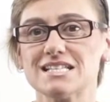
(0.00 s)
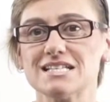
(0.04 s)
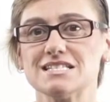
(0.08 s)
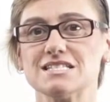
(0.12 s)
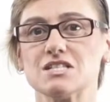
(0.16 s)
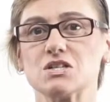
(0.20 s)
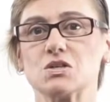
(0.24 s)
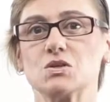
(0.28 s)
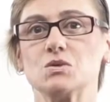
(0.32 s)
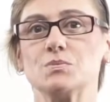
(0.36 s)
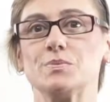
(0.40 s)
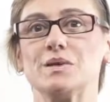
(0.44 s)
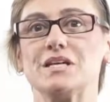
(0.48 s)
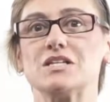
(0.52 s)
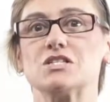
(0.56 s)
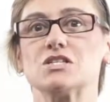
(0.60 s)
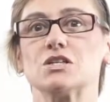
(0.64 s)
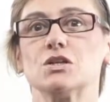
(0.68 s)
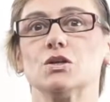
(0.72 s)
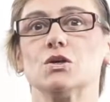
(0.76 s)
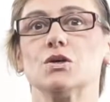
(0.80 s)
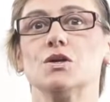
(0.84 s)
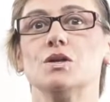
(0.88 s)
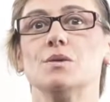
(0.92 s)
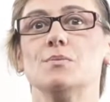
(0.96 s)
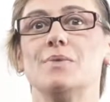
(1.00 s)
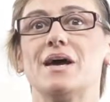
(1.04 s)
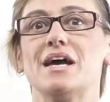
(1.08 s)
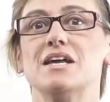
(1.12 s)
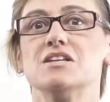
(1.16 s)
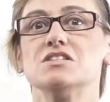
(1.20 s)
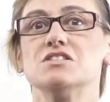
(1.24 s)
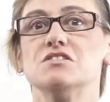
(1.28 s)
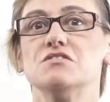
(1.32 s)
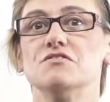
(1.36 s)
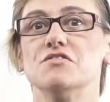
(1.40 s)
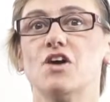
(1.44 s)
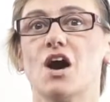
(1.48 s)
lesson could be to learn about
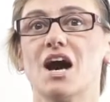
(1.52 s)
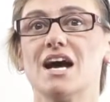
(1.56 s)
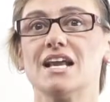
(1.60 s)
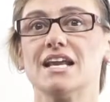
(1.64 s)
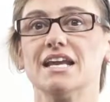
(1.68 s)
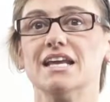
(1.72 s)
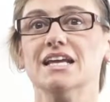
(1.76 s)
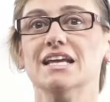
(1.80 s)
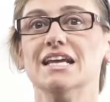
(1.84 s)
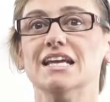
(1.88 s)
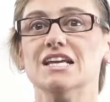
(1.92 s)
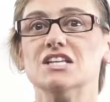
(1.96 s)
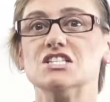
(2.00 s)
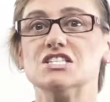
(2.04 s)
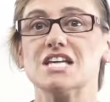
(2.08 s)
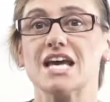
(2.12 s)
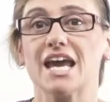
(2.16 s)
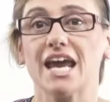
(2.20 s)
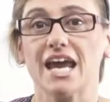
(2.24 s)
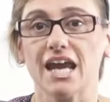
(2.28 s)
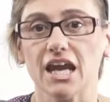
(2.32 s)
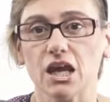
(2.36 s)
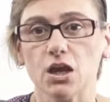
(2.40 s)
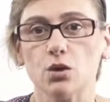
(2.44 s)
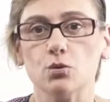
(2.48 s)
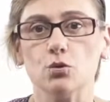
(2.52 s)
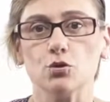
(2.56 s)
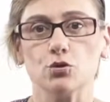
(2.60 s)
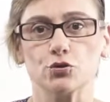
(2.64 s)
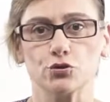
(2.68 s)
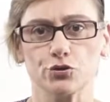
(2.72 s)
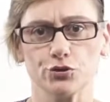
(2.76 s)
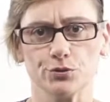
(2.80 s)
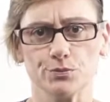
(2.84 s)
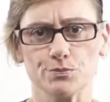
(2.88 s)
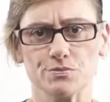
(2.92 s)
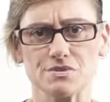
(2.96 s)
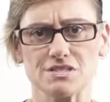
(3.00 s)
dividing into equal
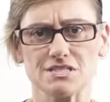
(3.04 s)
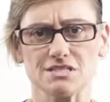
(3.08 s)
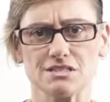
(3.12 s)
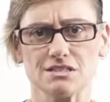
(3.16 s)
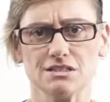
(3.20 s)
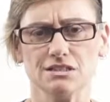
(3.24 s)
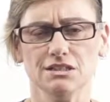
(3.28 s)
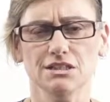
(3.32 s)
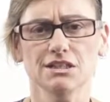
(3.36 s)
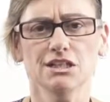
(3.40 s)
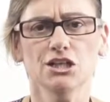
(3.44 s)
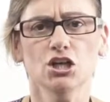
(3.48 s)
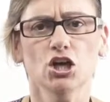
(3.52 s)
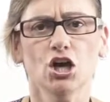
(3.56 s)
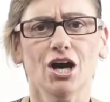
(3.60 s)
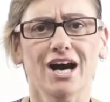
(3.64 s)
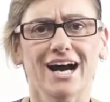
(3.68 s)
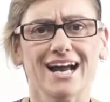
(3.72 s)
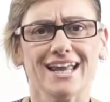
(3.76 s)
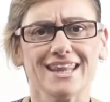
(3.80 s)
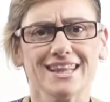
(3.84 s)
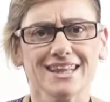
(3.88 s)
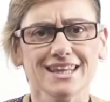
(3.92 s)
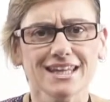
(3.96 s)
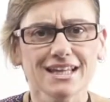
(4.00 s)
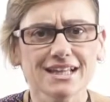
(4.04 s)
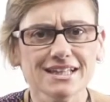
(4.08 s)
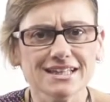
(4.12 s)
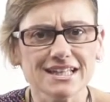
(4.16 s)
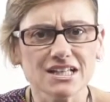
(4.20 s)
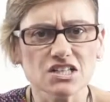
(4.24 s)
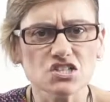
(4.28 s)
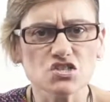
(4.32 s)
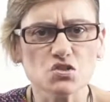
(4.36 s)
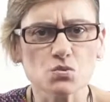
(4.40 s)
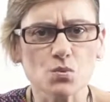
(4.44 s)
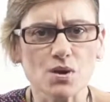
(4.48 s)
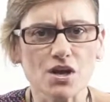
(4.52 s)
groups. I think
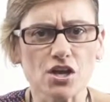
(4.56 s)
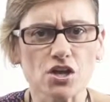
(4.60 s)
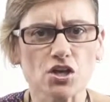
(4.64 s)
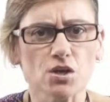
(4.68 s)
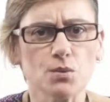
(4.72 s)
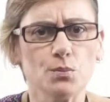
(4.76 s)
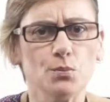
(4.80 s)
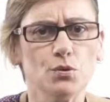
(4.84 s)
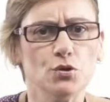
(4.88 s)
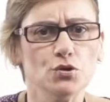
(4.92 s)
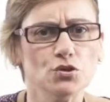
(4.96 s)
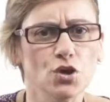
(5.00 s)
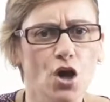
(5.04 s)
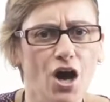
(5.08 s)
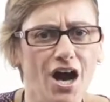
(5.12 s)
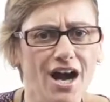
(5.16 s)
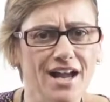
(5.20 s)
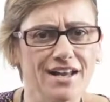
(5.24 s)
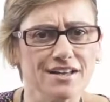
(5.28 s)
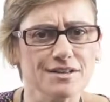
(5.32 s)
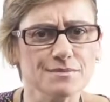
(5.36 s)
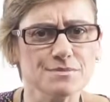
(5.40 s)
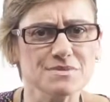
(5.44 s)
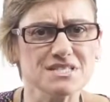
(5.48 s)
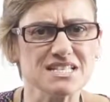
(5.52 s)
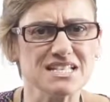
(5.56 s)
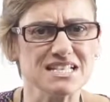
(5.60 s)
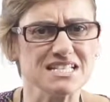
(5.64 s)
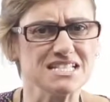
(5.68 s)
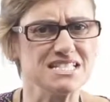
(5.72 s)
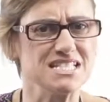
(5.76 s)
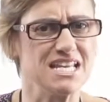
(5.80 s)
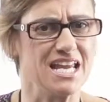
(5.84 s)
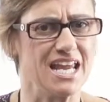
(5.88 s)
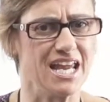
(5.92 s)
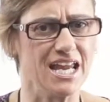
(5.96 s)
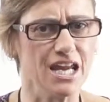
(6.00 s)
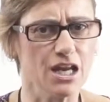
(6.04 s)
that's where you put items
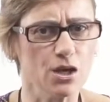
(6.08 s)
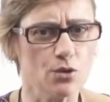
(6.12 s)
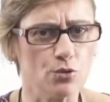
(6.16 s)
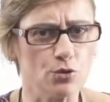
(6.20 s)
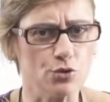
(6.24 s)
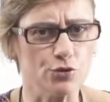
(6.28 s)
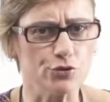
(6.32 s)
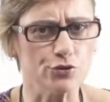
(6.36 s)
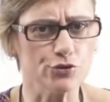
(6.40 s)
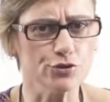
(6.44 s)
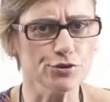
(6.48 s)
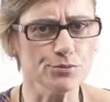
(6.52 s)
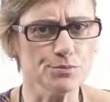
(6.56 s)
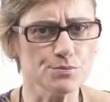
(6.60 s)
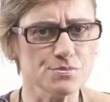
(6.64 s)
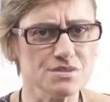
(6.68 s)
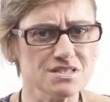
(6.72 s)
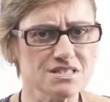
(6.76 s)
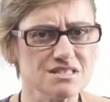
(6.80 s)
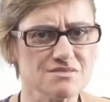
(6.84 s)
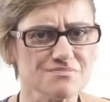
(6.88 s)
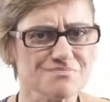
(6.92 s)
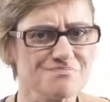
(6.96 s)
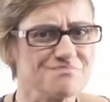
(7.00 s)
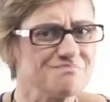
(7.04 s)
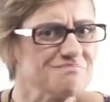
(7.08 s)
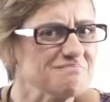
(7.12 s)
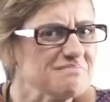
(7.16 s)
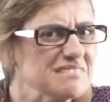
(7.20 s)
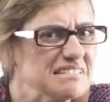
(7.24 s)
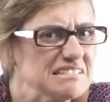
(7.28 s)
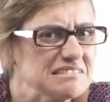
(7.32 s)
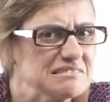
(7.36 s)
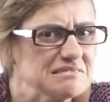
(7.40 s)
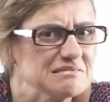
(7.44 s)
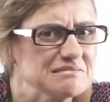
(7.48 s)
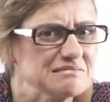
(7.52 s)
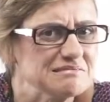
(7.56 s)
into equal groups.
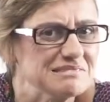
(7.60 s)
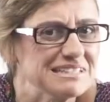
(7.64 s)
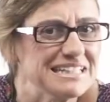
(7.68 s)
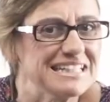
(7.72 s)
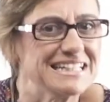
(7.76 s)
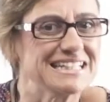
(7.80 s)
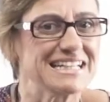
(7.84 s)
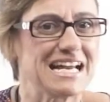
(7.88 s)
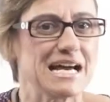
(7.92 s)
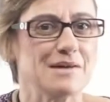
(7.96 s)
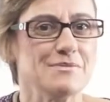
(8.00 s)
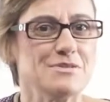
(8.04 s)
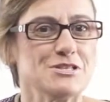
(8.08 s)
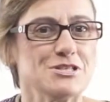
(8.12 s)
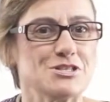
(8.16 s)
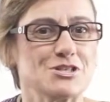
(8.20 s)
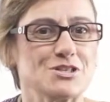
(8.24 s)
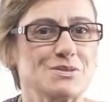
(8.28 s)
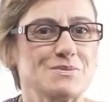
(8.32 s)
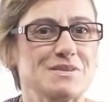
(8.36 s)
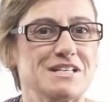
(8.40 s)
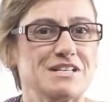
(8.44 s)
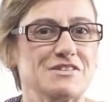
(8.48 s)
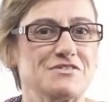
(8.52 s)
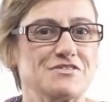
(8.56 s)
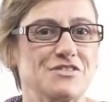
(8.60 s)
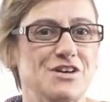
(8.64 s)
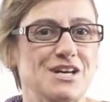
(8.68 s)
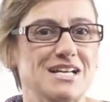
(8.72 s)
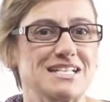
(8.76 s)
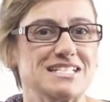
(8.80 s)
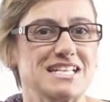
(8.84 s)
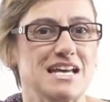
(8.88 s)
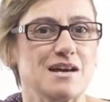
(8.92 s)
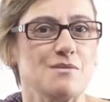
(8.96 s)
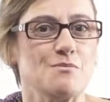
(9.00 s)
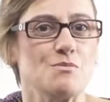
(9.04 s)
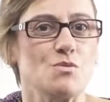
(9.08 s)
Come and join me to find
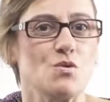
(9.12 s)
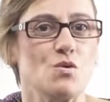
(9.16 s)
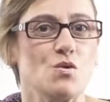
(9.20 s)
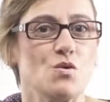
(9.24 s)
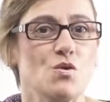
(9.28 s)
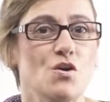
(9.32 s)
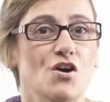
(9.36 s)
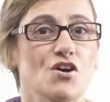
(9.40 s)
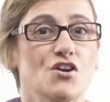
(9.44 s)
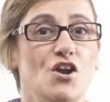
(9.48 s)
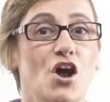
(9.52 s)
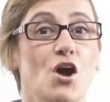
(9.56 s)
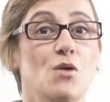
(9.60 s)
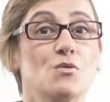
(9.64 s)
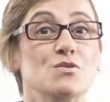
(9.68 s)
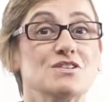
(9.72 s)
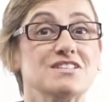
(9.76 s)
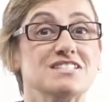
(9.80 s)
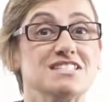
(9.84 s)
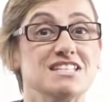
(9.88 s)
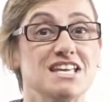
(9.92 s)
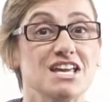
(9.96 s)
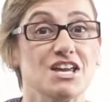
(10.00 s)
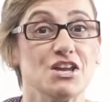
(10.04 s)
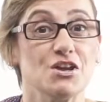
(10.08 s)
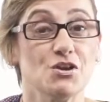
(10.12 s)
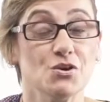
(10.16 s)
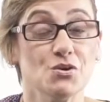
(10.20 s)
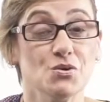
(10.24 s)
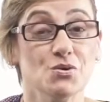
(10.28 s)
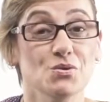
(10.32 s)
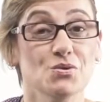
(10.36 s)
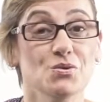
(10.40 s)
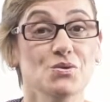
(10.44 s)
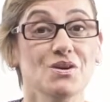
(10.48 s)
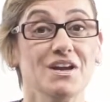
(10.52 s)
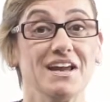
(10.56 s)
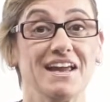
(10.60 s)
out more, and I will see
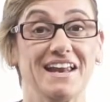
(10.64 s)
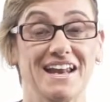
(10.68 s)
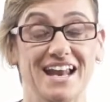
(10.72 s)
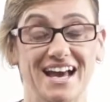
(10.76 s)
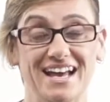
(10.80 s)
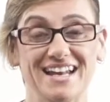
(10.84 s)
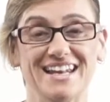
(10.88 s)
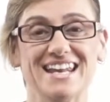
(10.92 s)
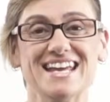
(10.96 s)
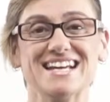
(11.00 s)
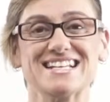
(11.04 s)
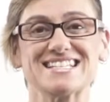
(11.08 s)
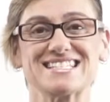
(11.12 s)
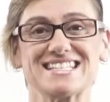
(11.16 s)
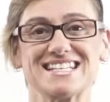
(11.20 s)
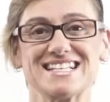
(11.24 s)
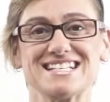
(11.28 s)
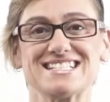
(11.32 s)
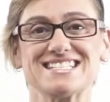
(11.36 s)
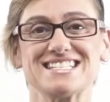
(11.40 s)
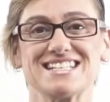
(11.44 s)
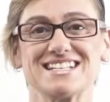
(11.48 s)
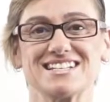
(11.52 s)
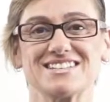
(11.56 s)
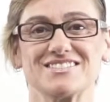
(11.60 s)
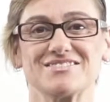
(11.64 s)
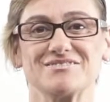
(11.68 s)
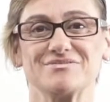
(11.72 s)
you in our next lesson.